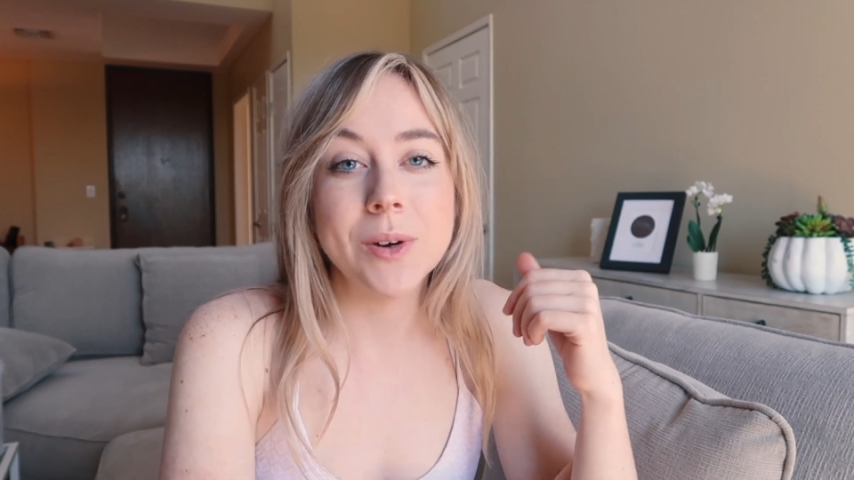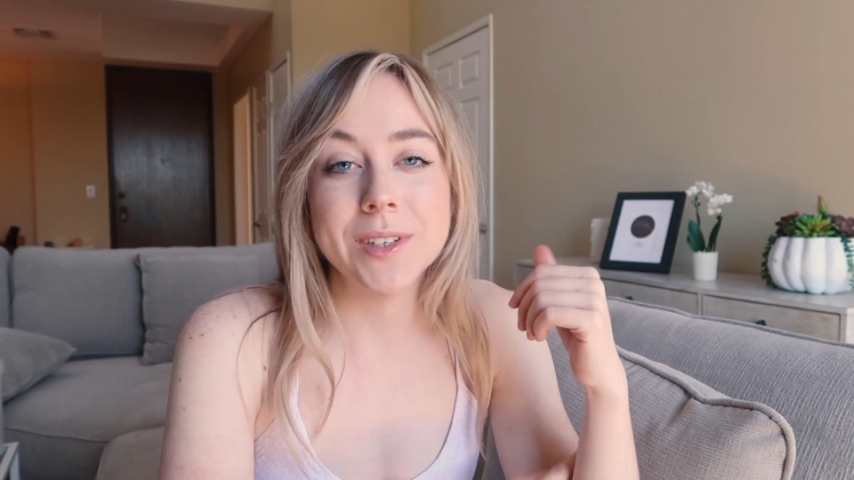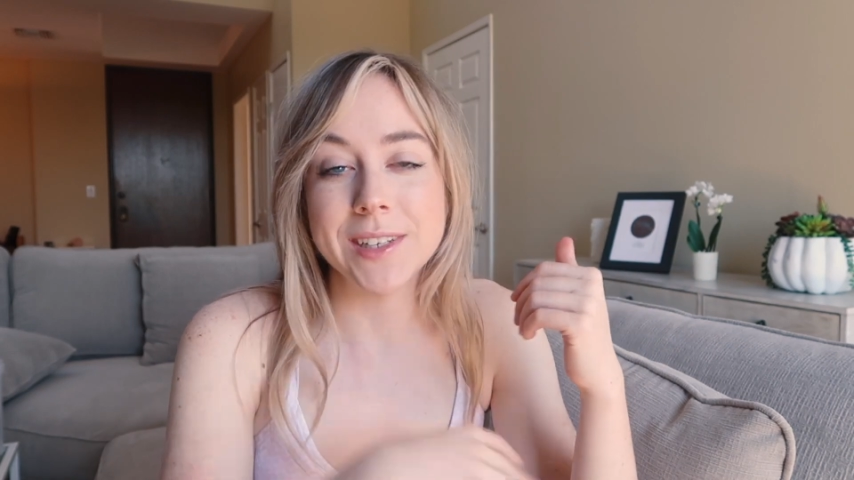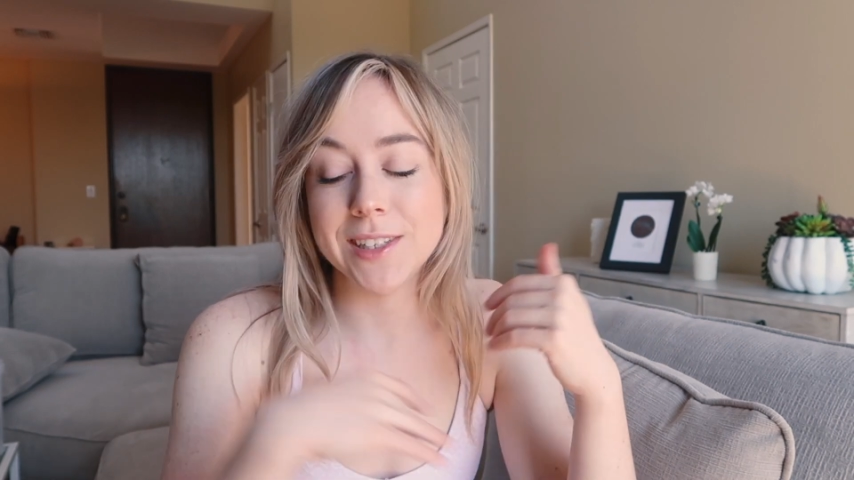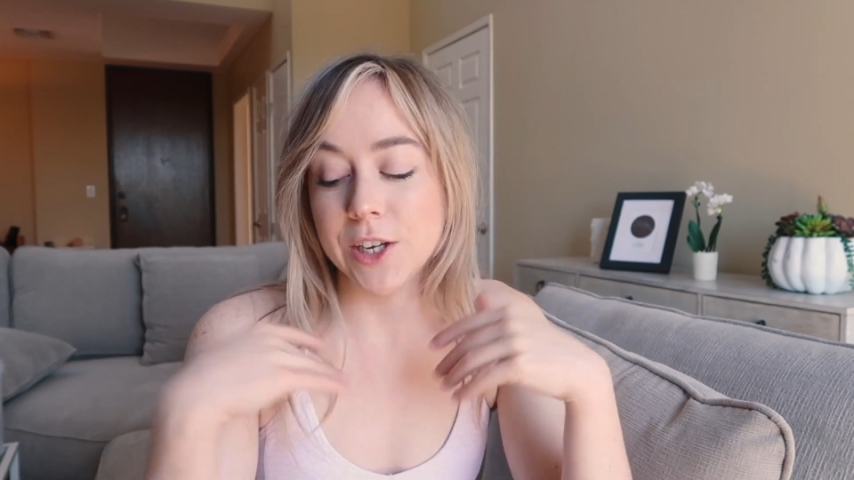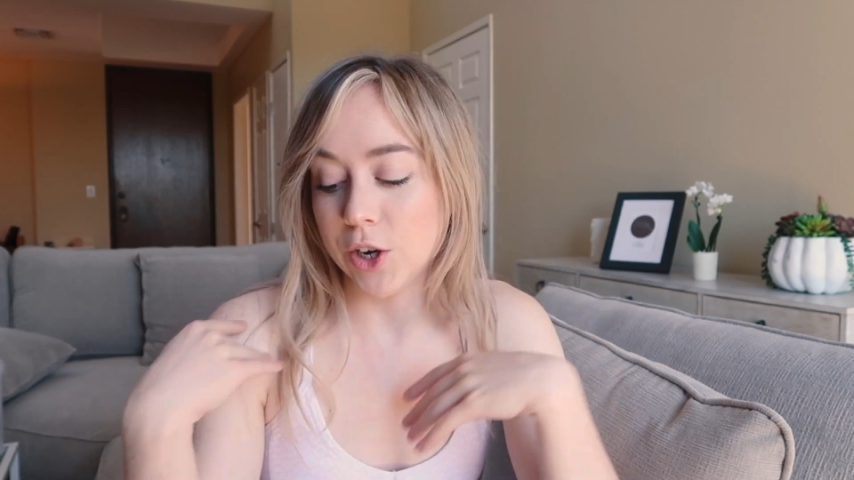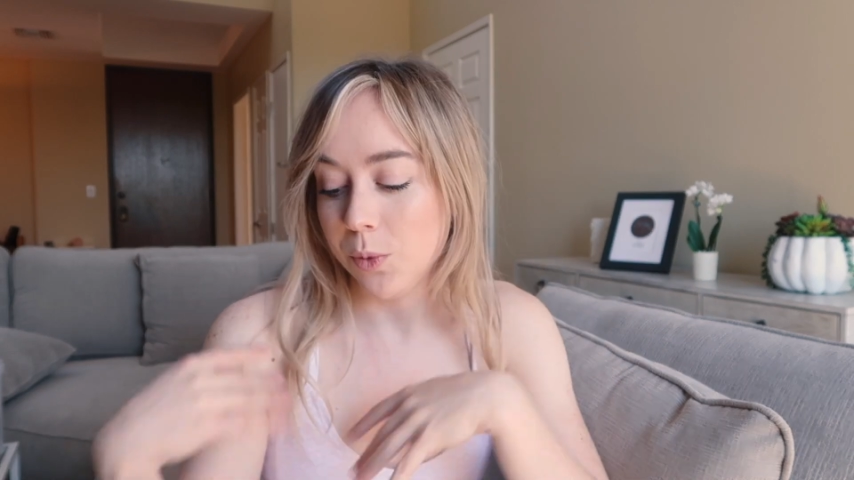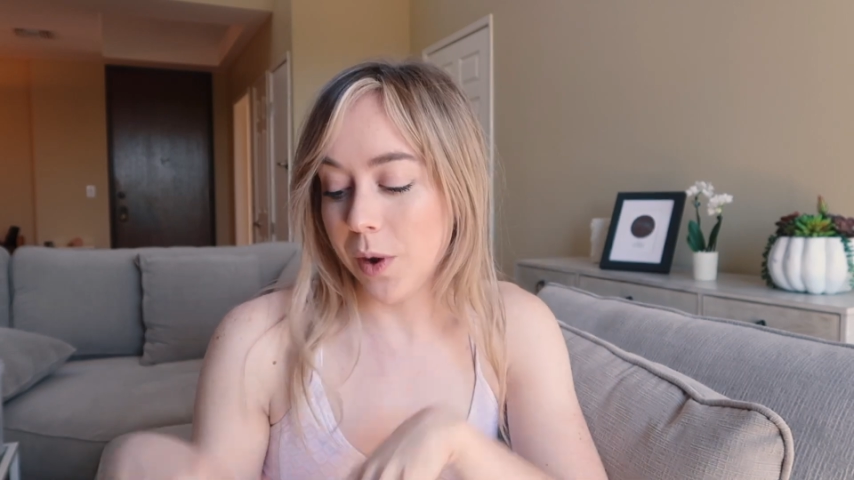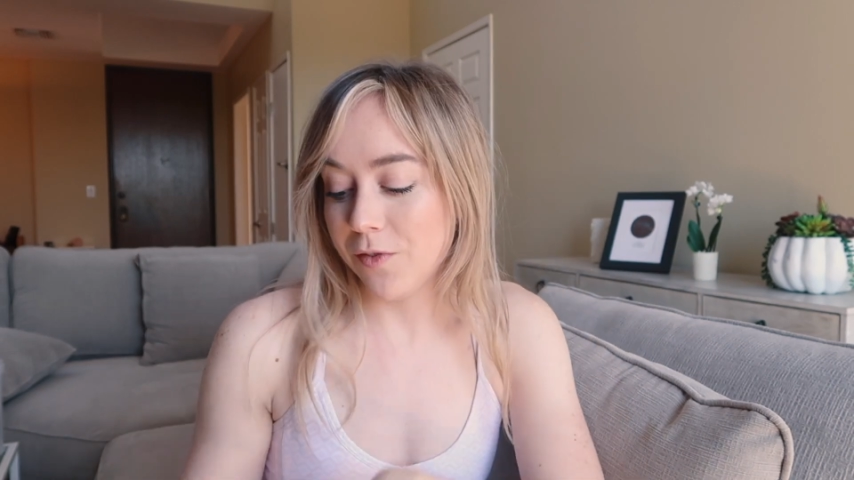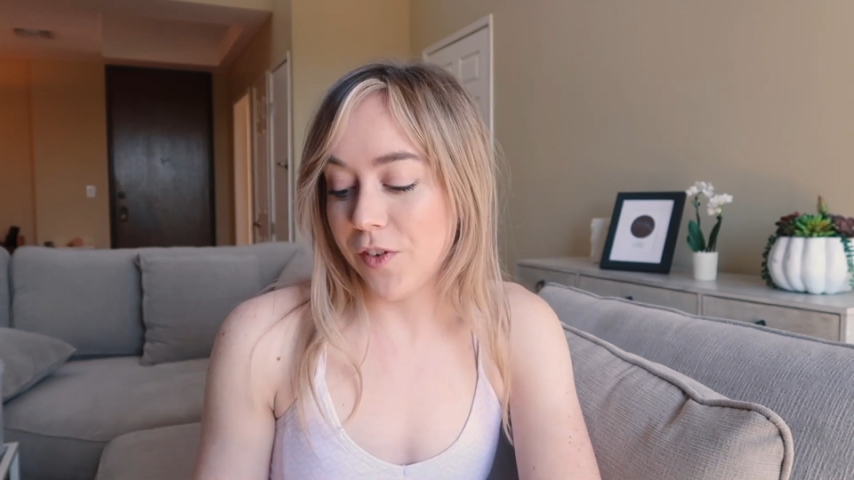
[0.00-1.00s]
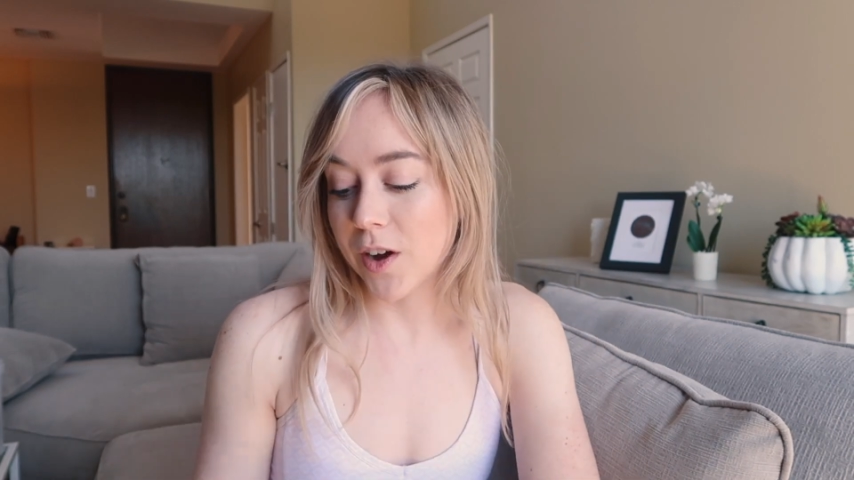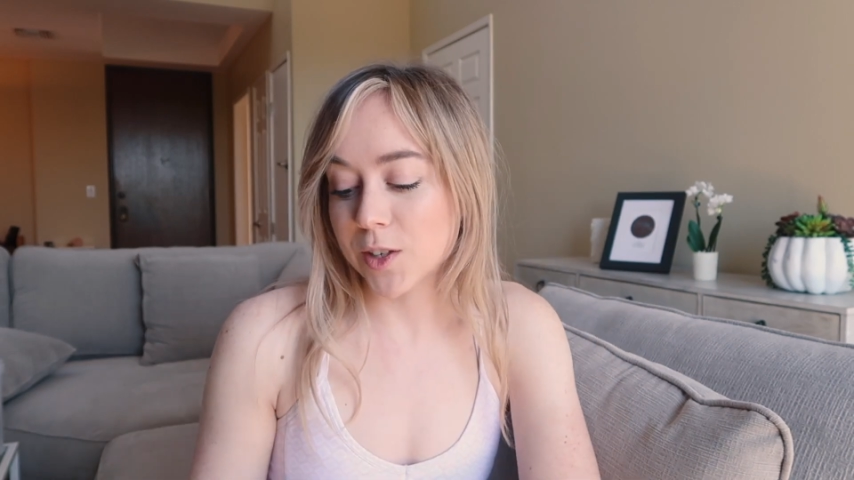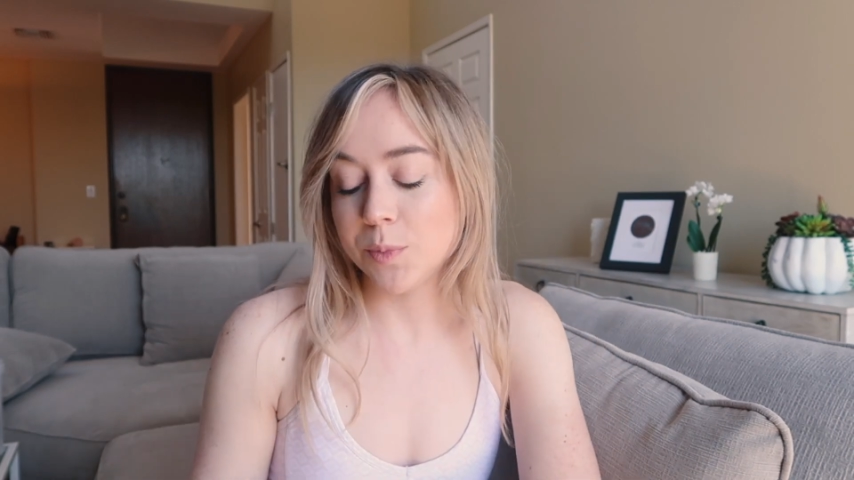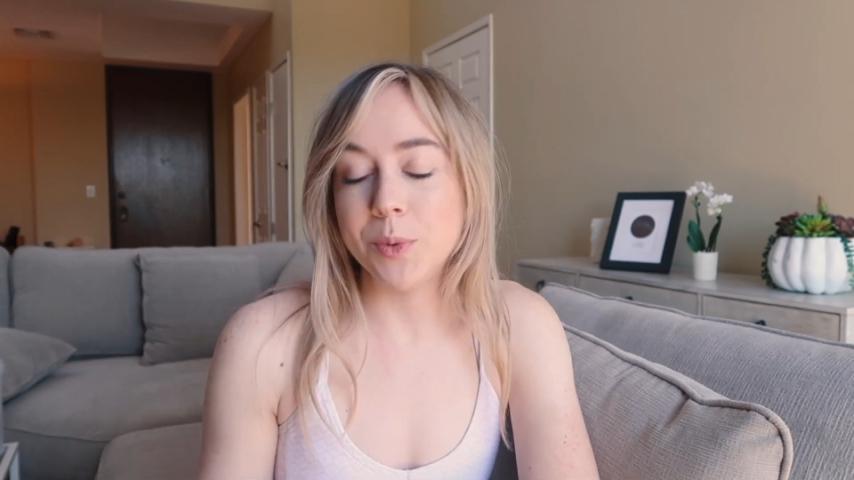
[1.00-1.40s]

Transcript: or testing her White Fox